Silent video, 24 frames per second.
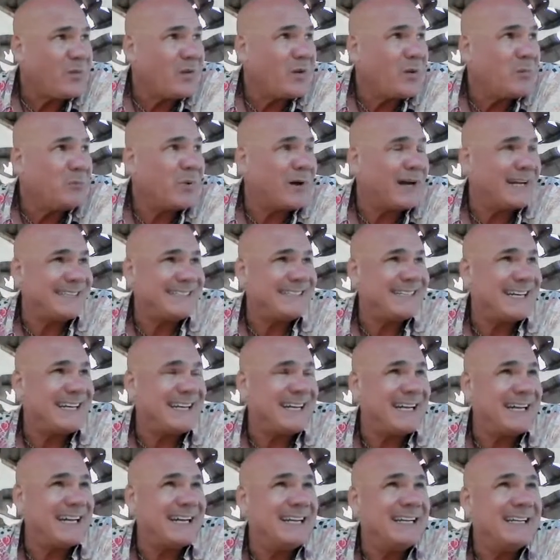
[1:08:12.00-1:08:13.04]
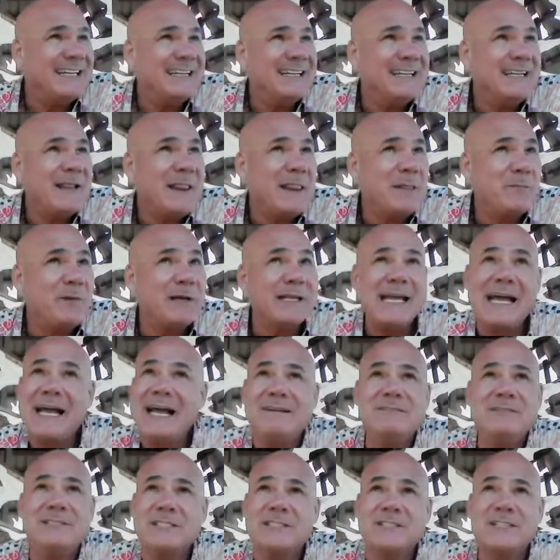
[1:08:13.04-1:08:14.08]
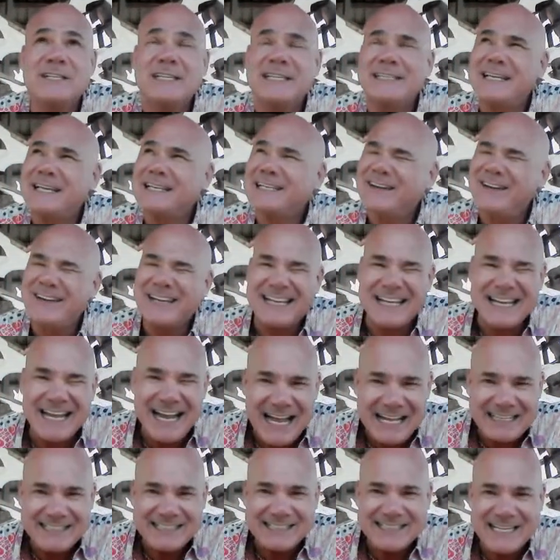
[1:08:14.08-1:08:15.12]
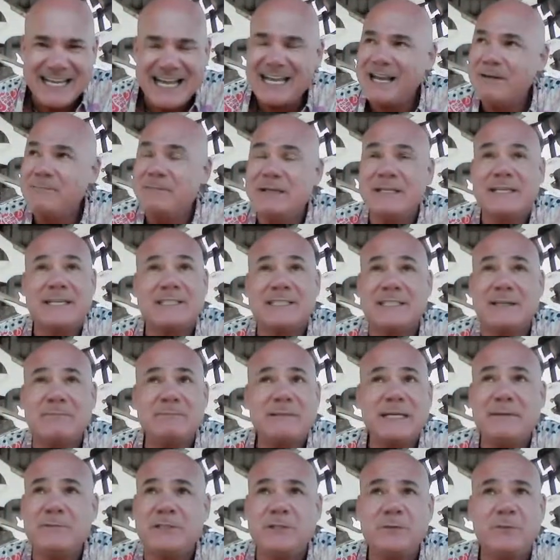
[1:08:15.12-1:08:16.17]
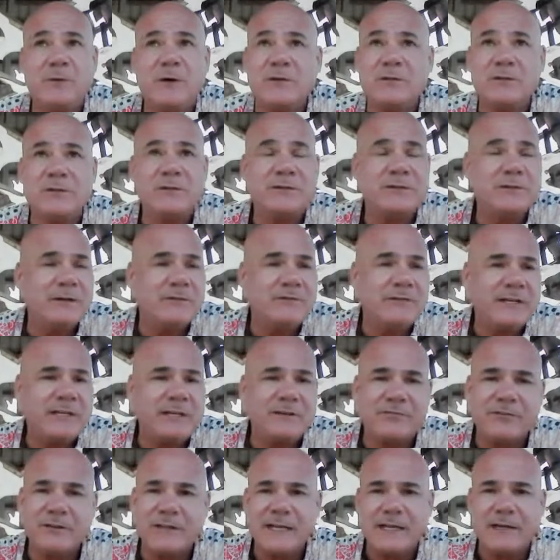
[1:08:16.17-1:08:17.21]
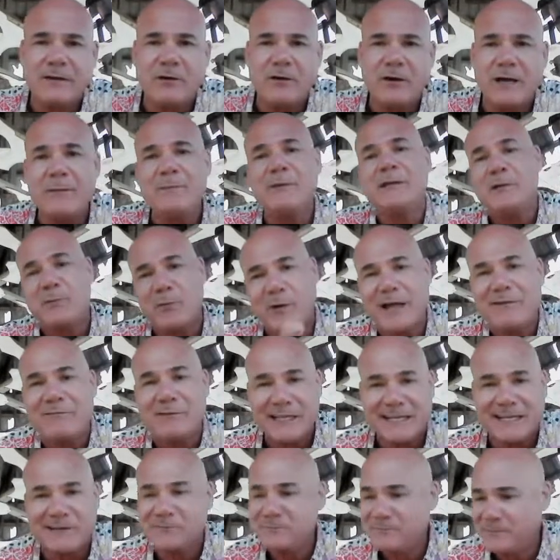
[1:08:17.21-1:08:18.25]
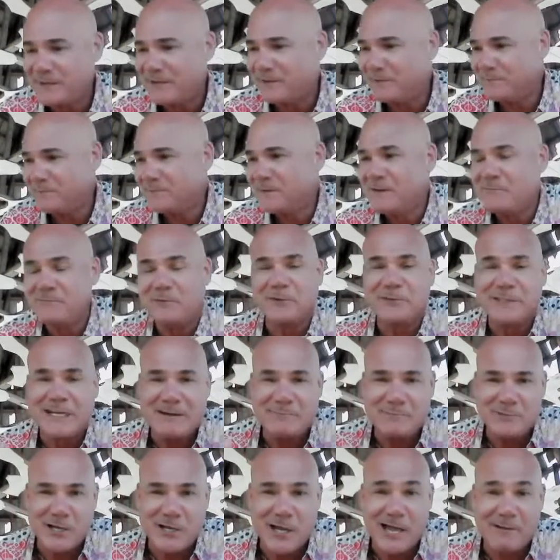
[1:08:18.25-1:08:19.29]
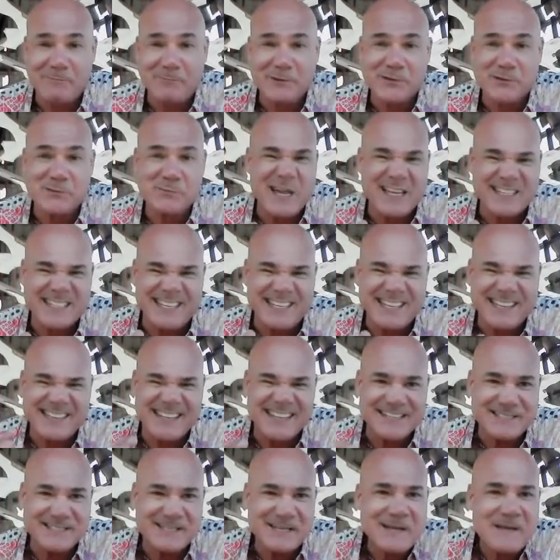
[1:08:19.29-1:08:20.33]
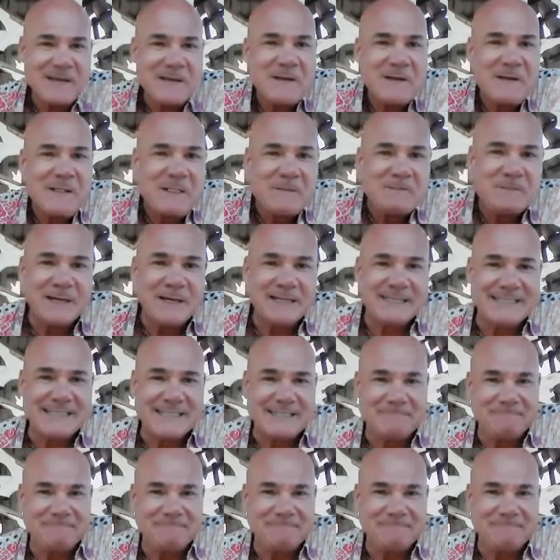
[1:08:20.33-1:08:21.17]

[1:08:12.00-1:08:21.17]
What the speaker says: But yeah, I was just looking at that, going, God, this guy. I mean, because sometimes you won't do a video for like a whole. I mean, you probably like a full-time job, those pesky things, but